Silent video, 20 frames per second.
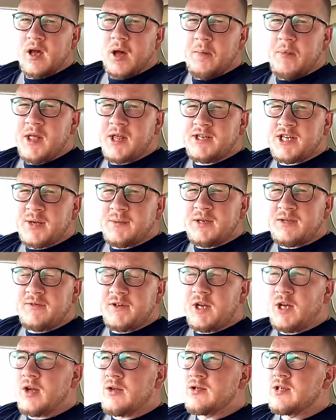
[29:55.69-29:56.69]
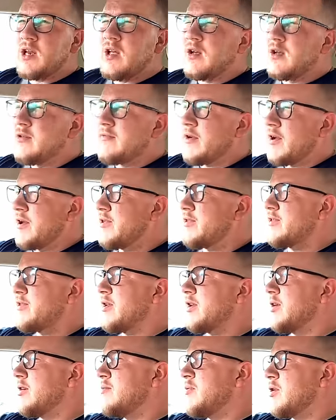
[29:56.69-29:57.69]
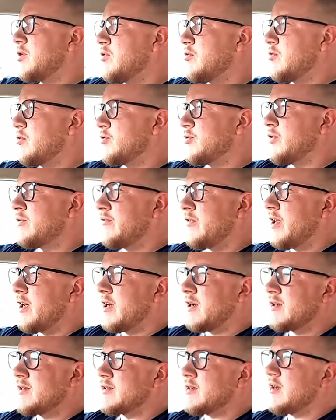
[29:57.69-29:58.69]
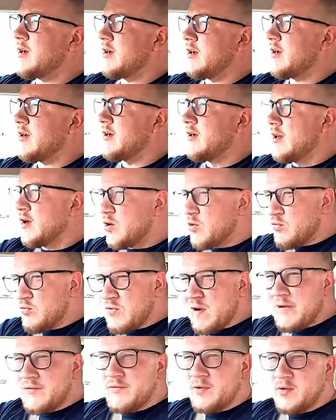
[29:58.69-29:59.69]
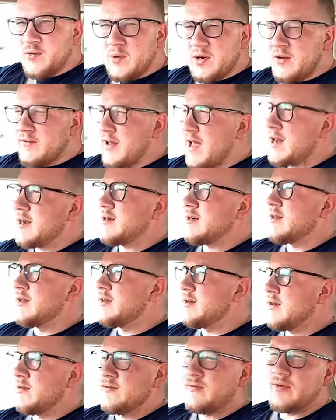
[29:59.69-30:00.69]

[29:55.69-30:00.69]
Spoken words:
By the time this video goes live, I think my Corsa VXR raffle will have ended on